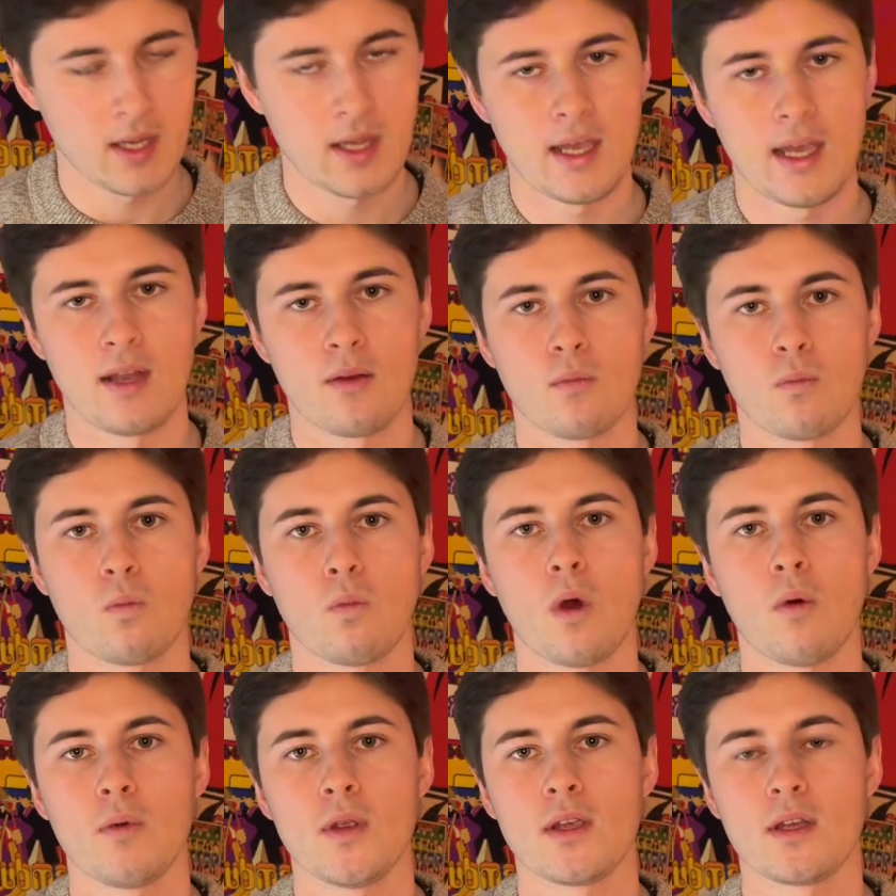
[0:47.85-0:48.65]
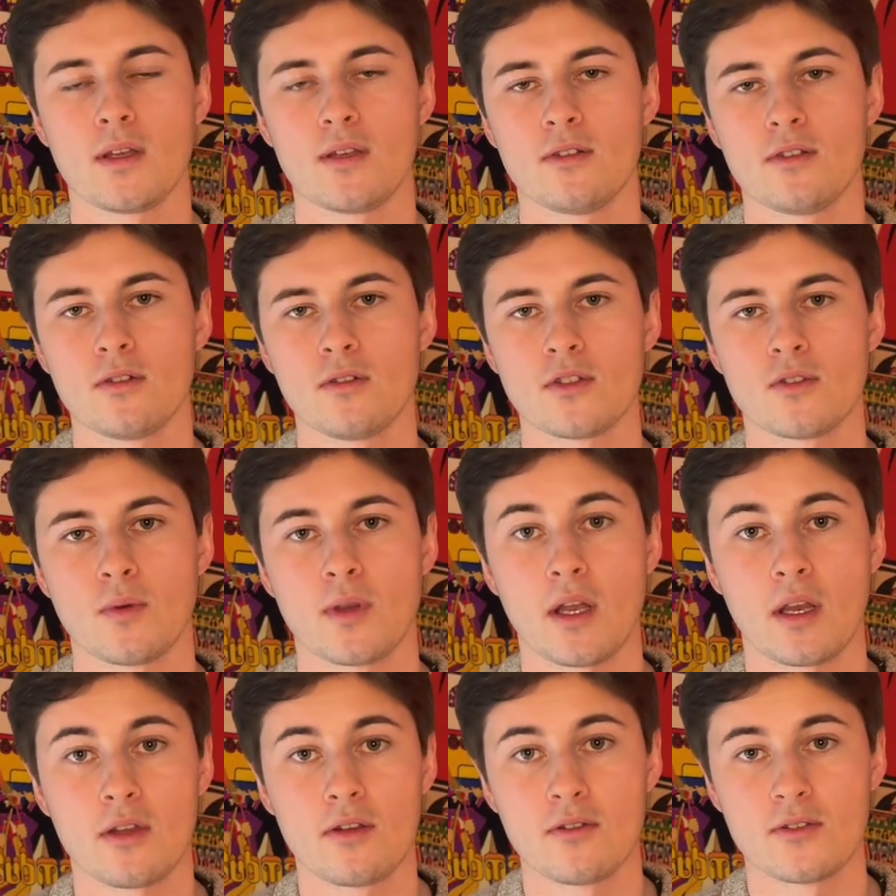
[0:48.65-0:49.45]
And what we can do is we
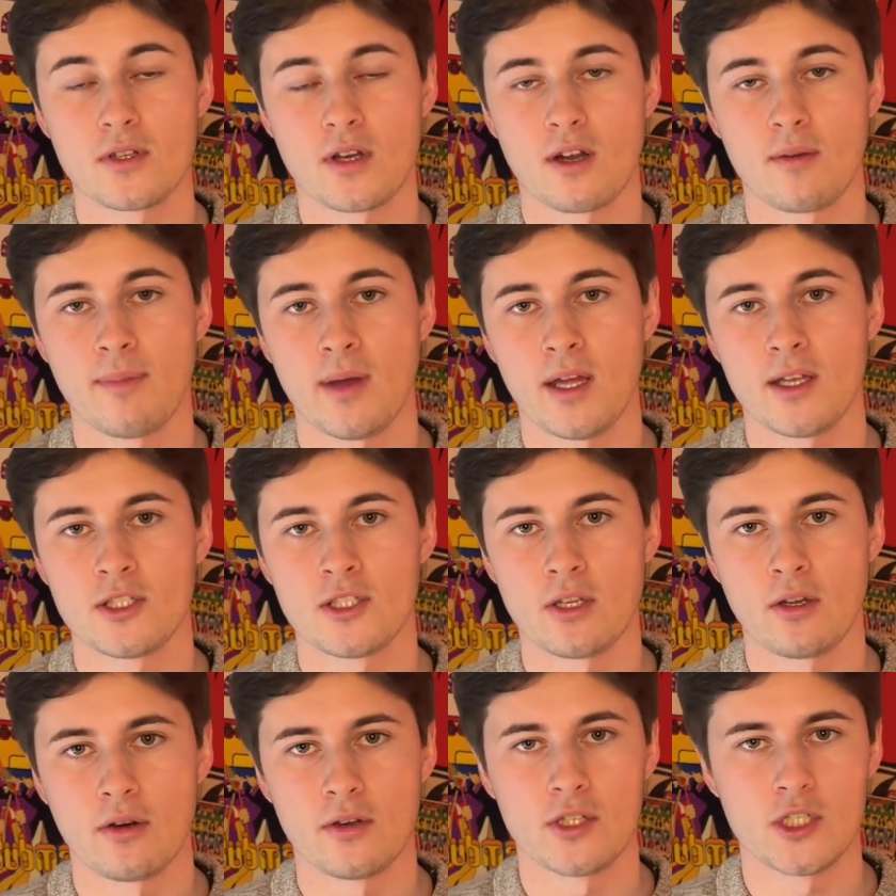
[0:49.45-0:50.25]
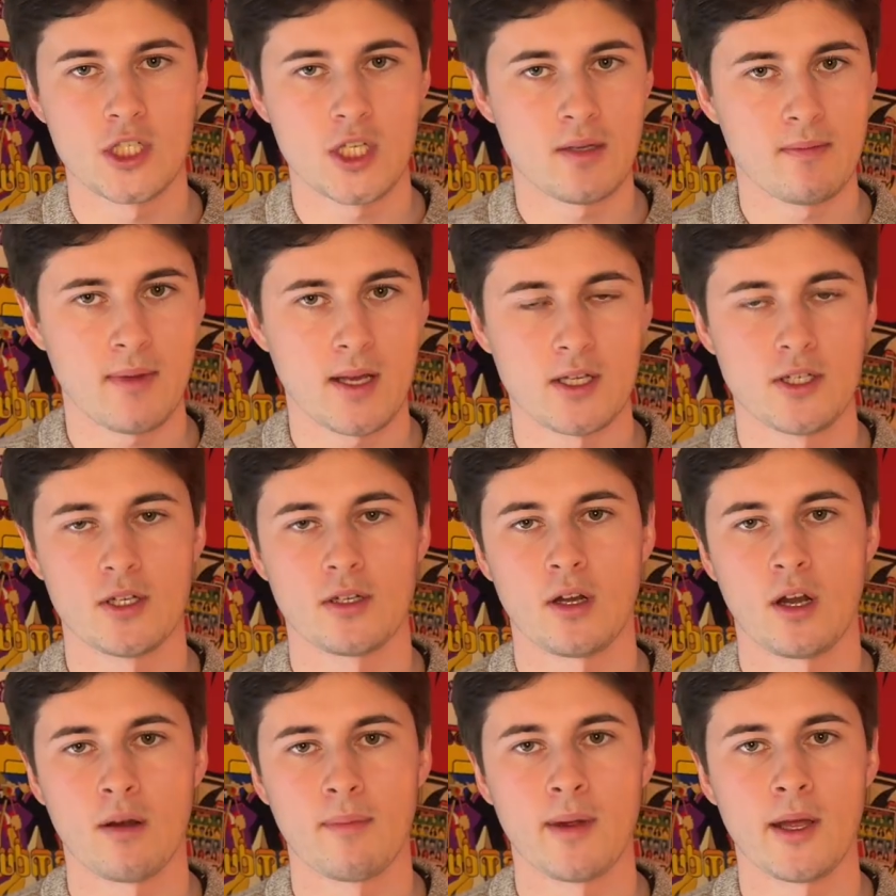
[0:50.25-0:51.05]
can use an arpeggio, a G major
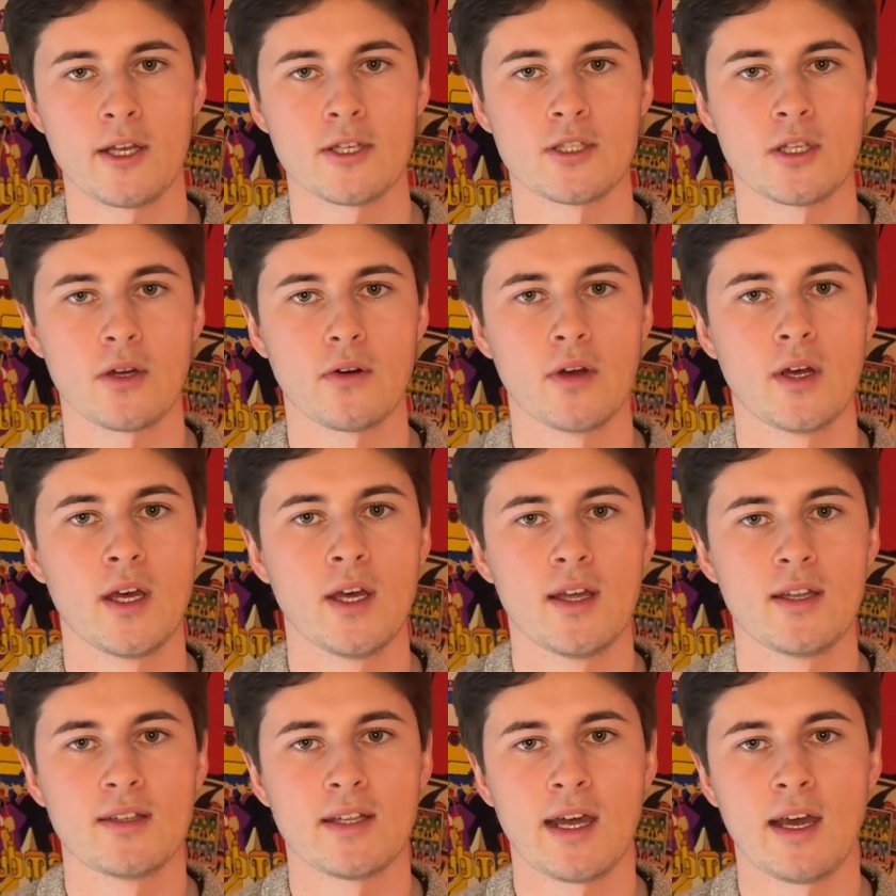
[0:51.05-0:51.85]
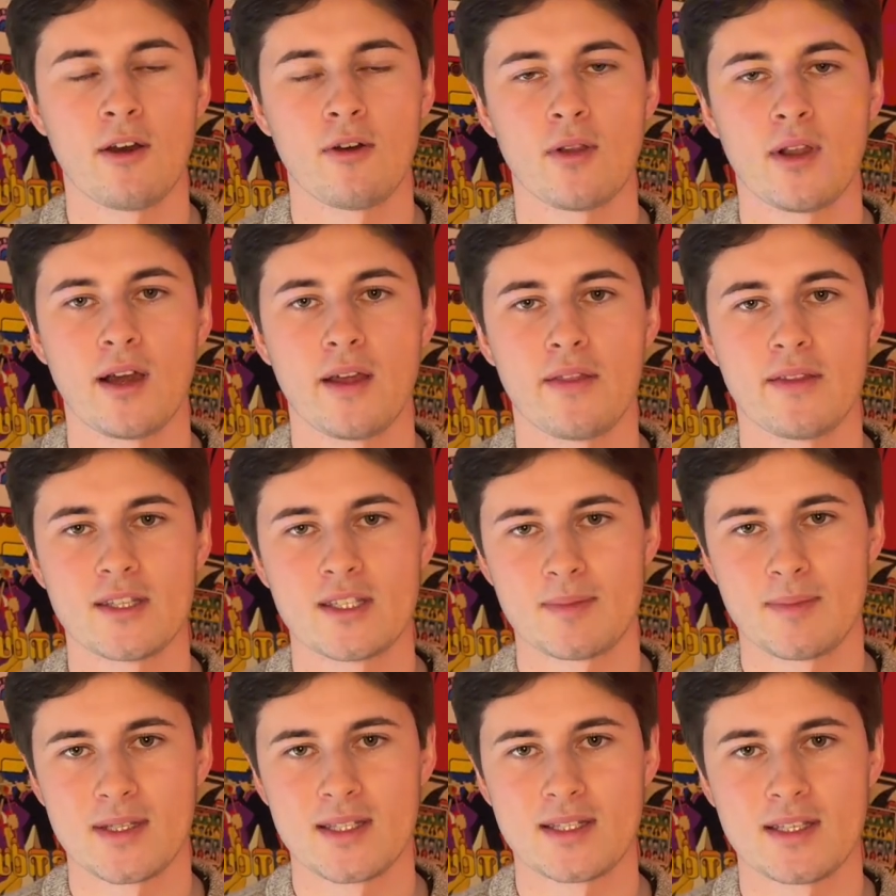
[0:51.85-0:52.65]
arpeggio, to outline the
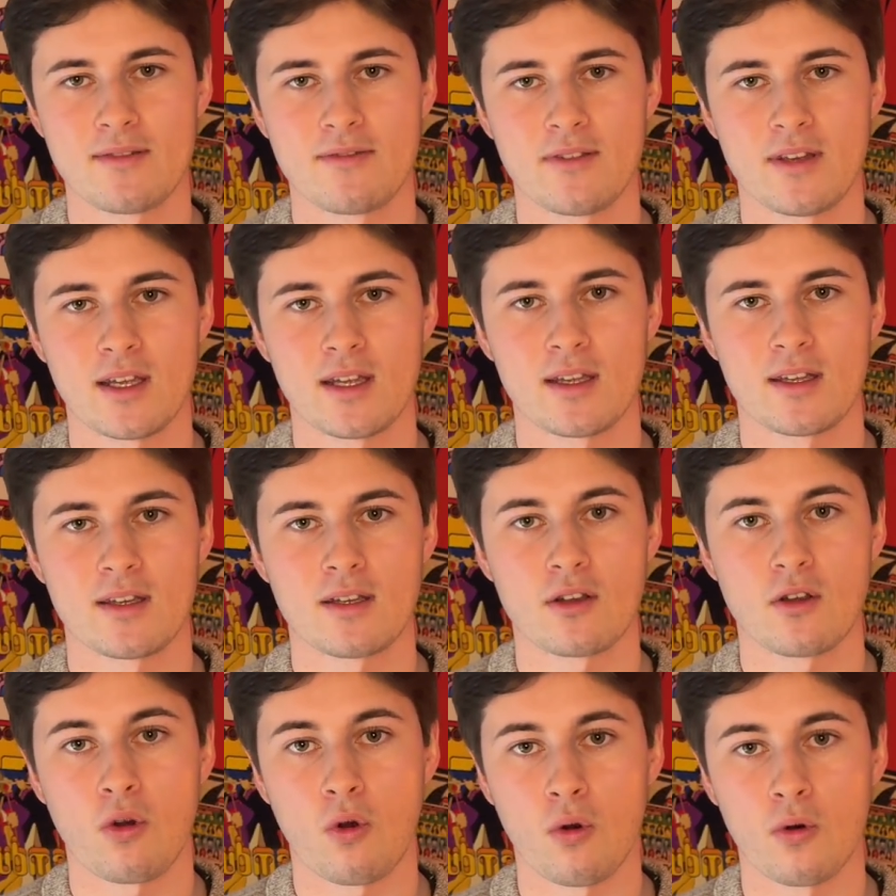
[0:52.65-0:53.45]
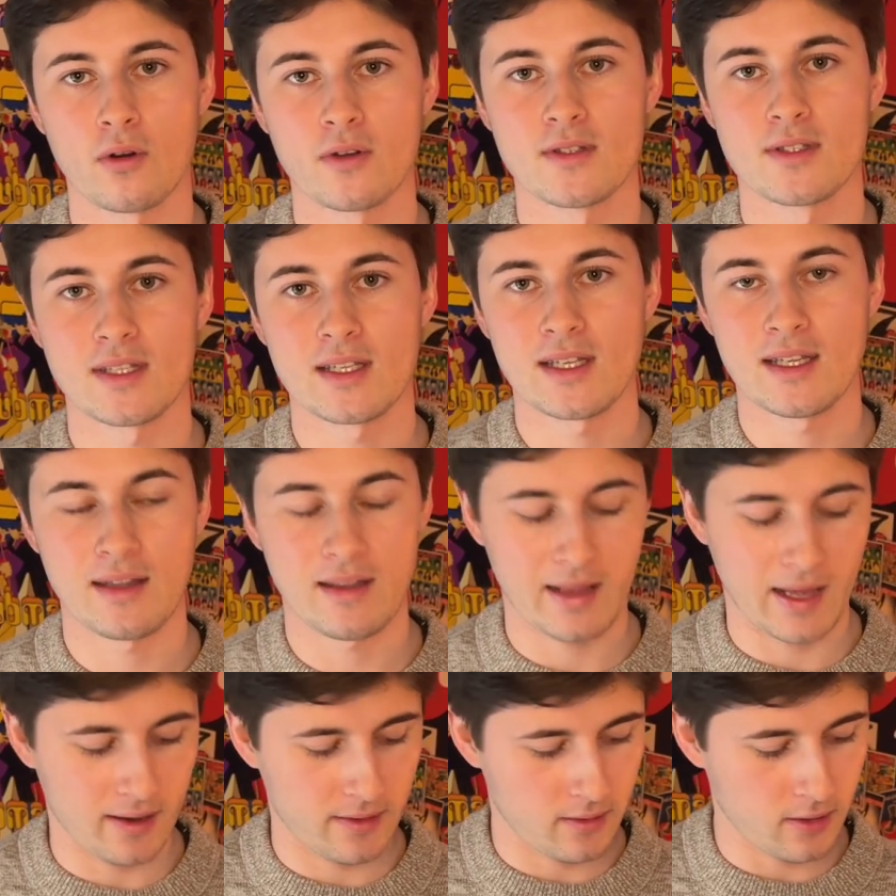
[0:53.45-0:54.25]
specific chords in
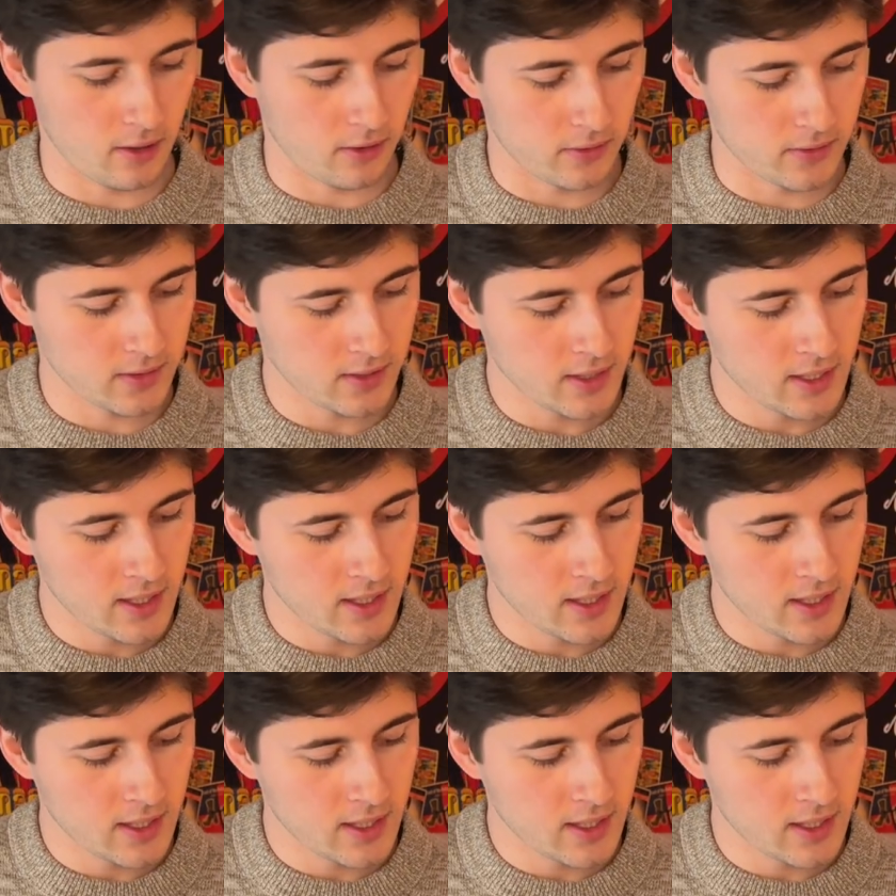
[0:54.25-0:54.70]
that note.